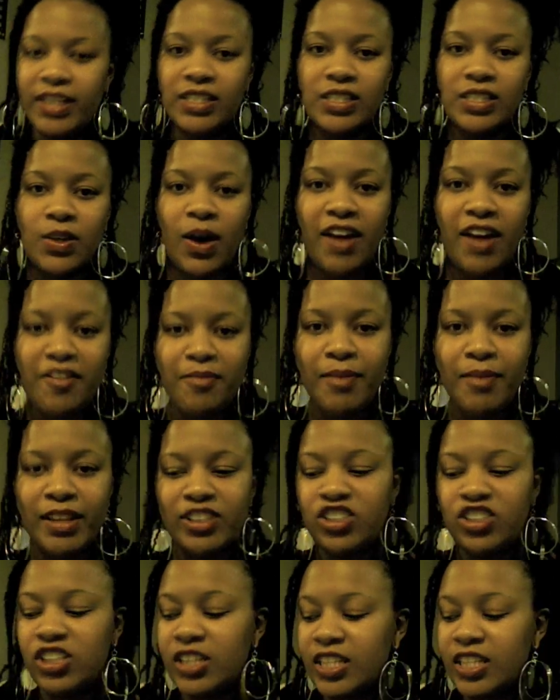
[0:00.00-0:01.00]
So, I've
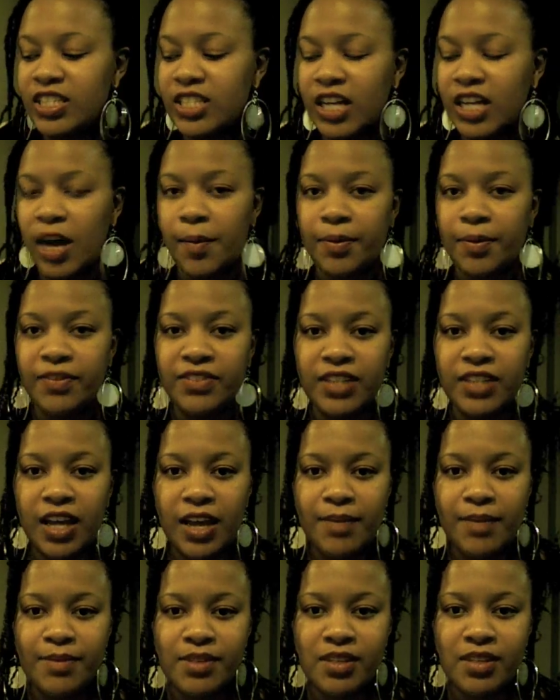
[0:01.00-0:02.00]
mentioned this a couple of
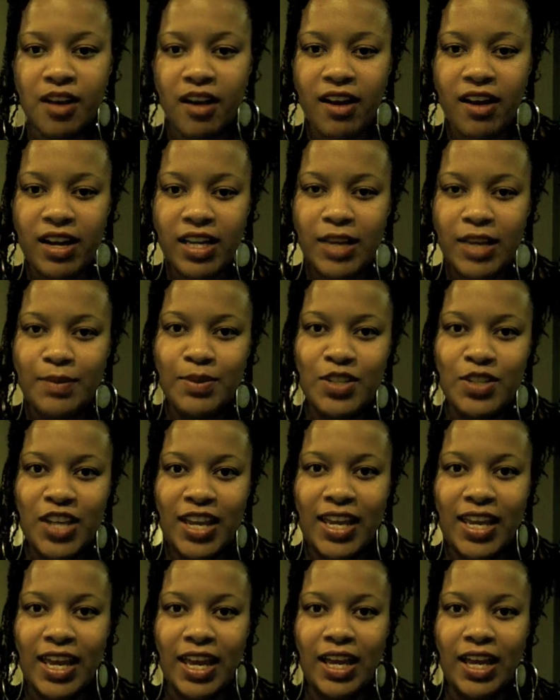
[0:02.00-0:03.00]
times. Sorry, it keeps
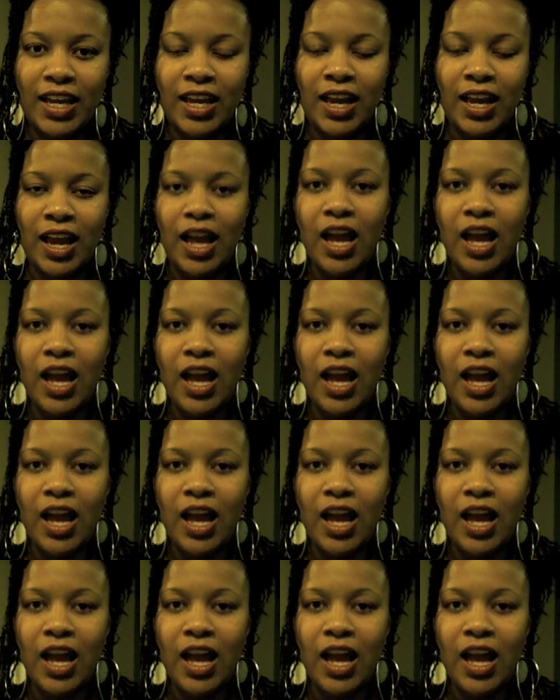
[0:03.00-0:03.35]
shaking.